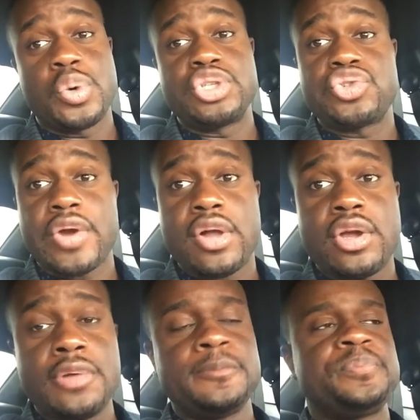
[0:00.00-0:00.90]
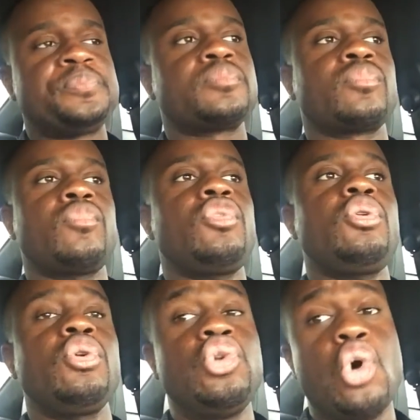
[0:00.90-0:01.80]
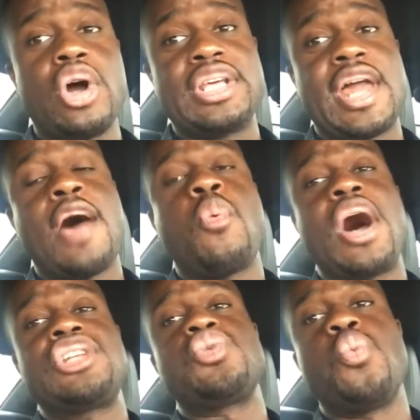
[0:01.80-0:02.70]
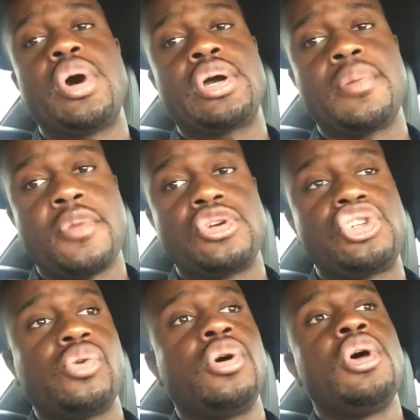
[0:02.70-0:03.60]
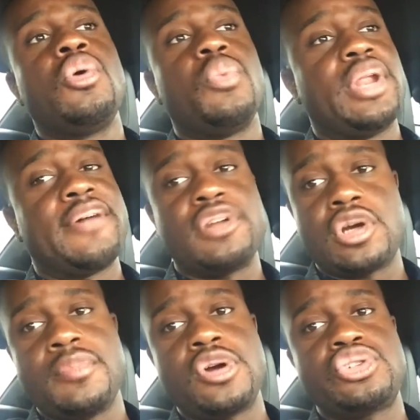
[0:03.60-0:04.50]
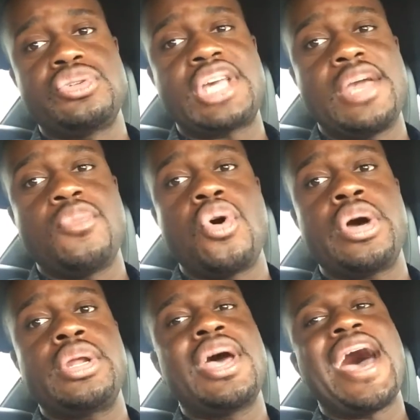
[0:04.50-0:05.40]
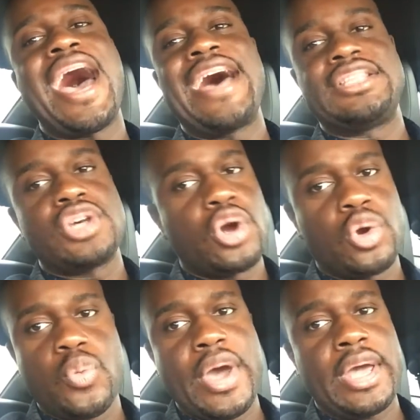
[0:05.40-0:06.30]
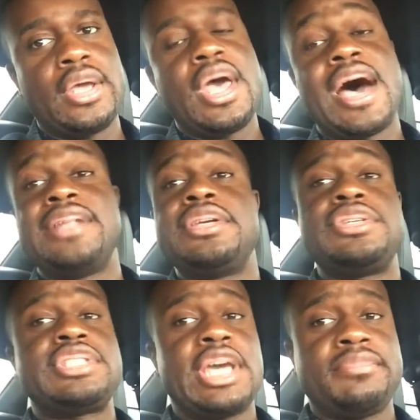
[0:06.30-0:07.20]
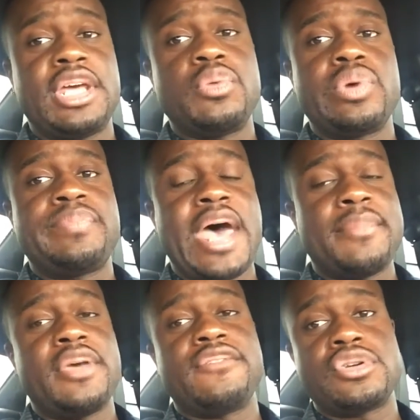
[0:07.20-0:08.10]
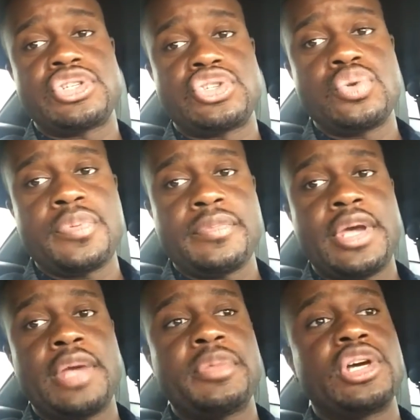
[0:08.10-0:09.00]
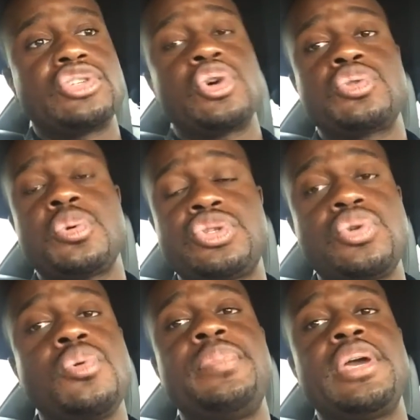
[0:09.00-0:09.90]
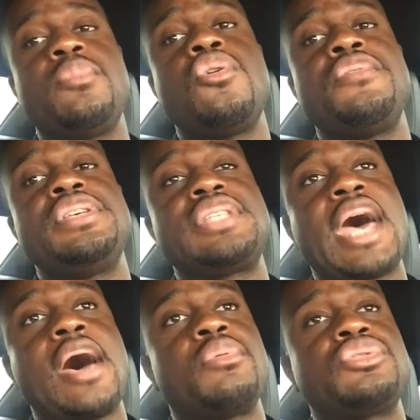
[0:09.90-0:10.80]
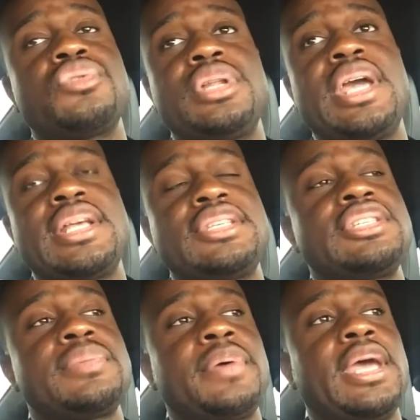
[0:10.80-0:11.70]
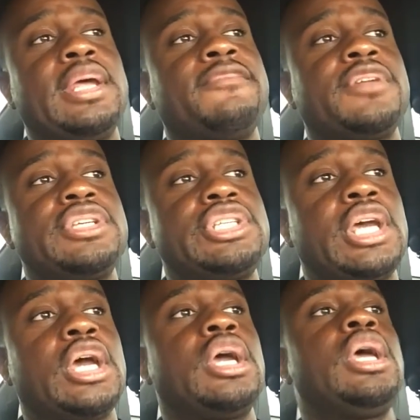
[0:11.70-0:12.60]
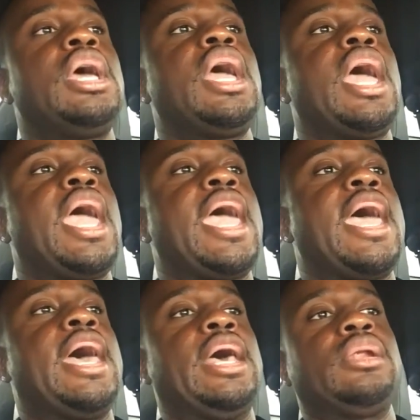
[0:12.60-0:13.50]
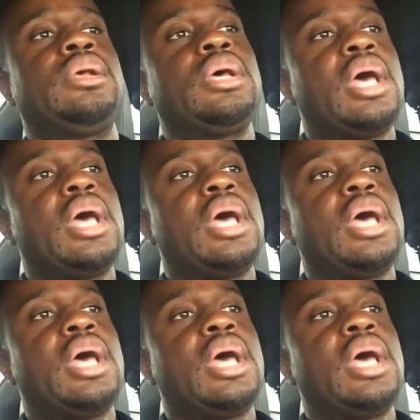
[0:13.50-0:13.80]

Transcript: one trailer, nor did I watch one commercial. Whenever the commercials came on, I turned away. I did the same thing with Batman vs. Superman, because those were two big movies that I was really anticipating for this year, and